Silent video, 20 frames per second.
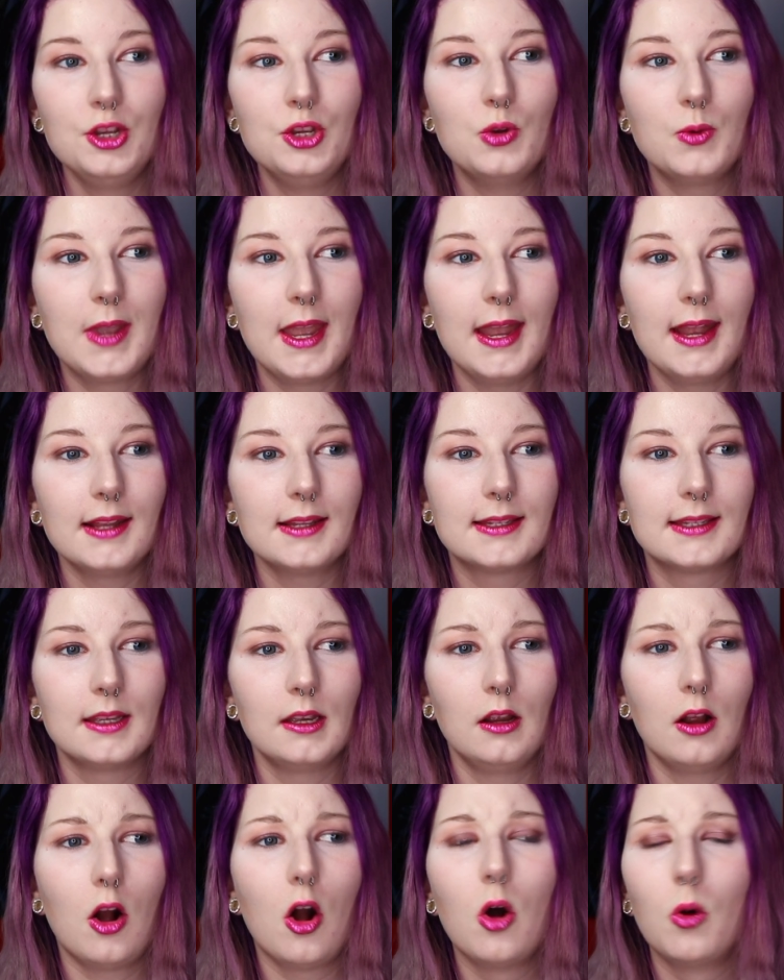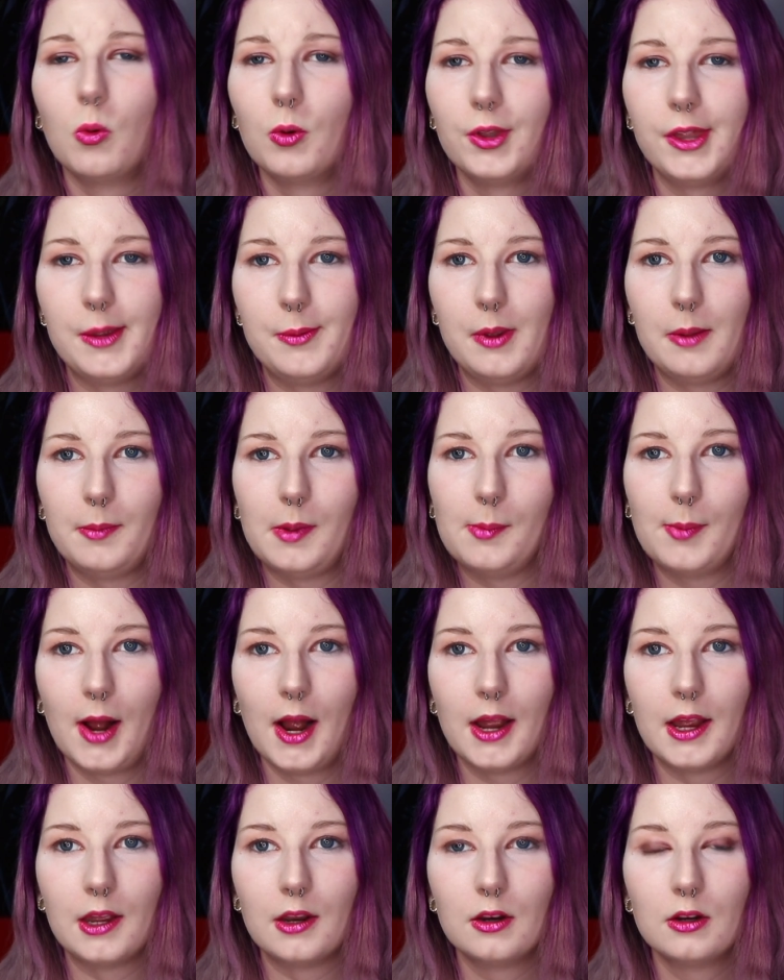You can't say, oh, well, they made me
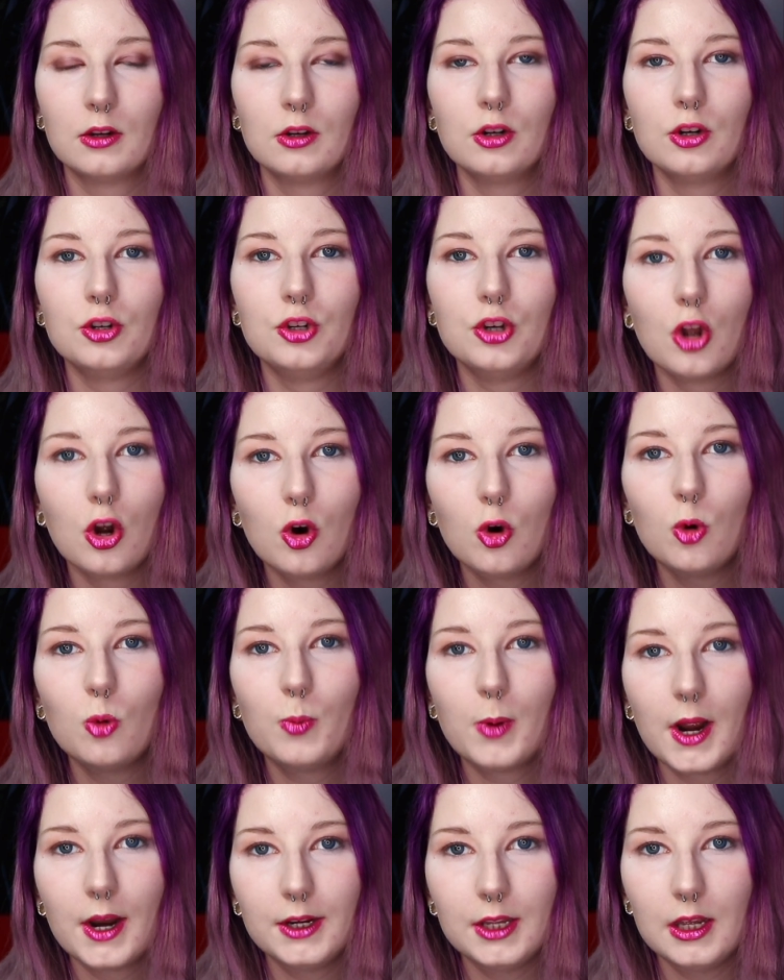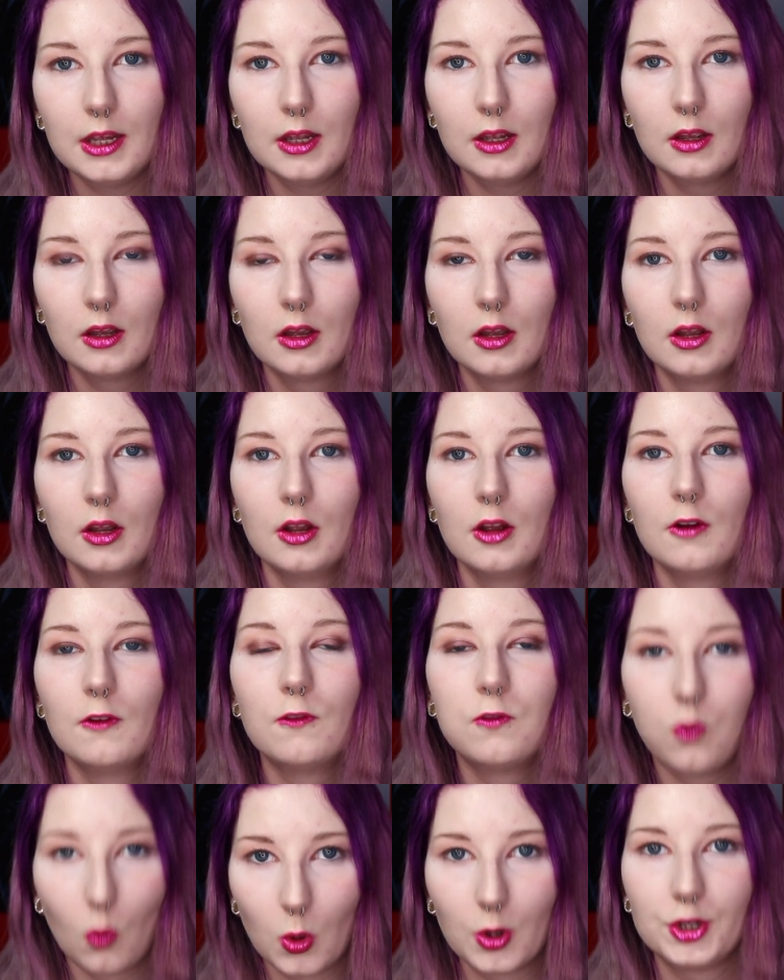buy it. Nobody
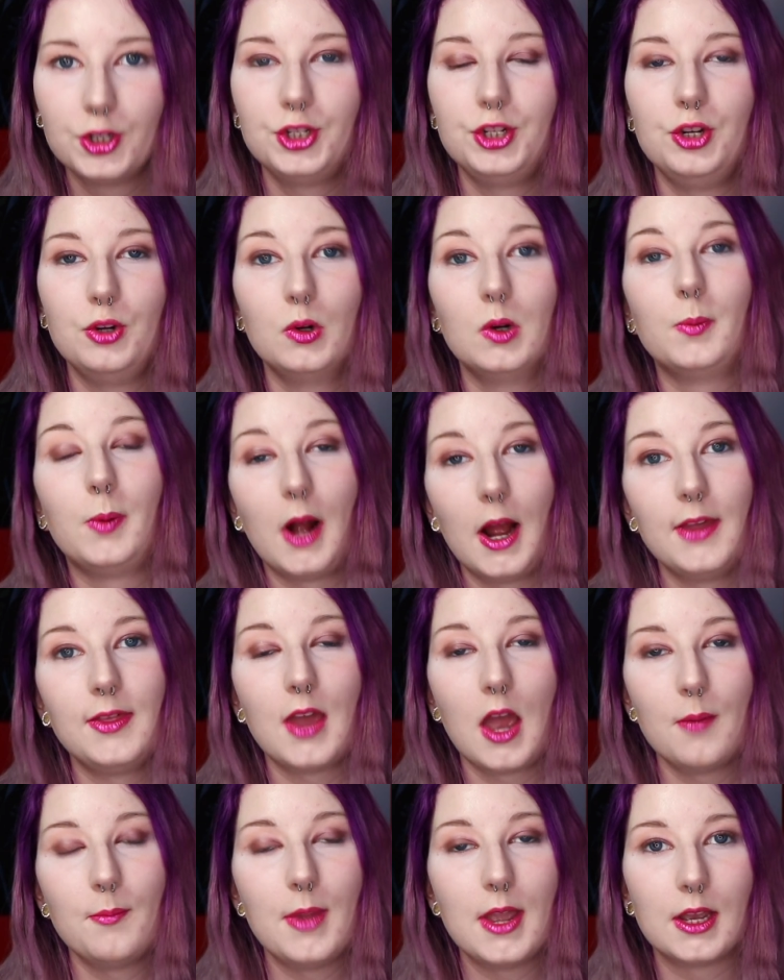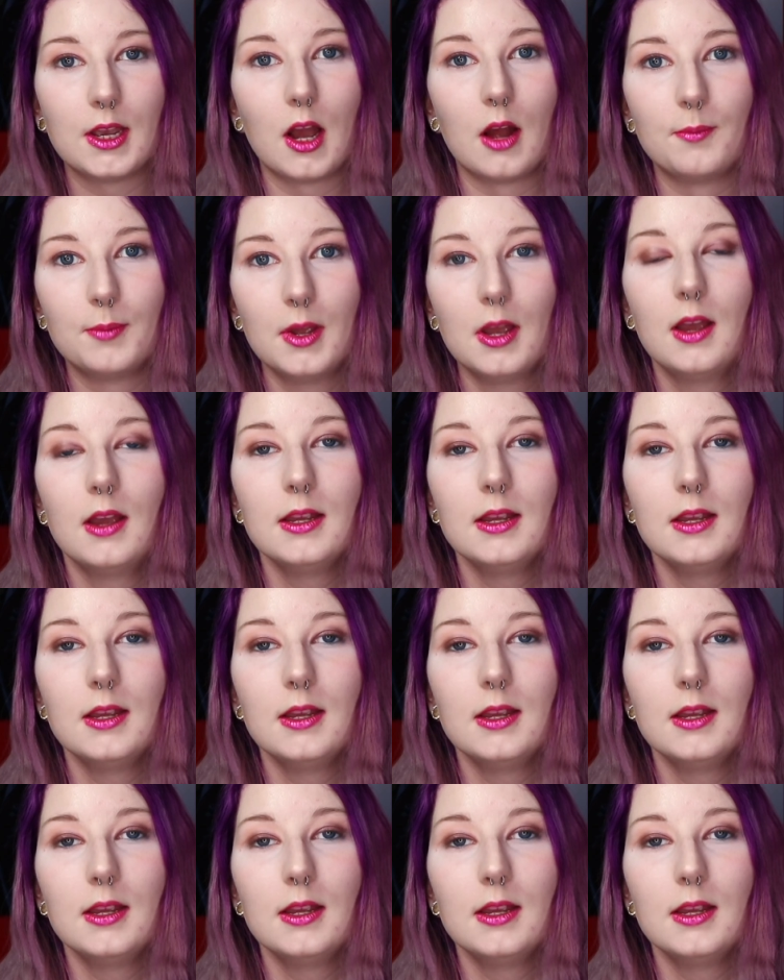forced you to buy that makeup.